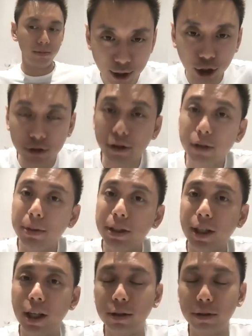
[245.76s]
Because you've heard me
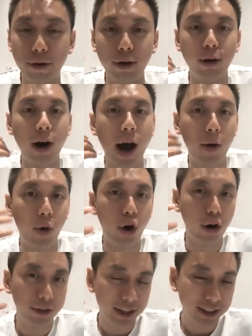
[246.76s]
say this before, our
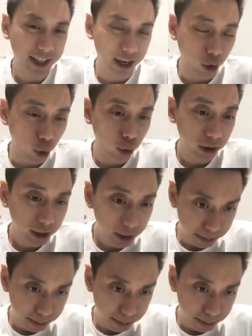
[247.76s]
audience can only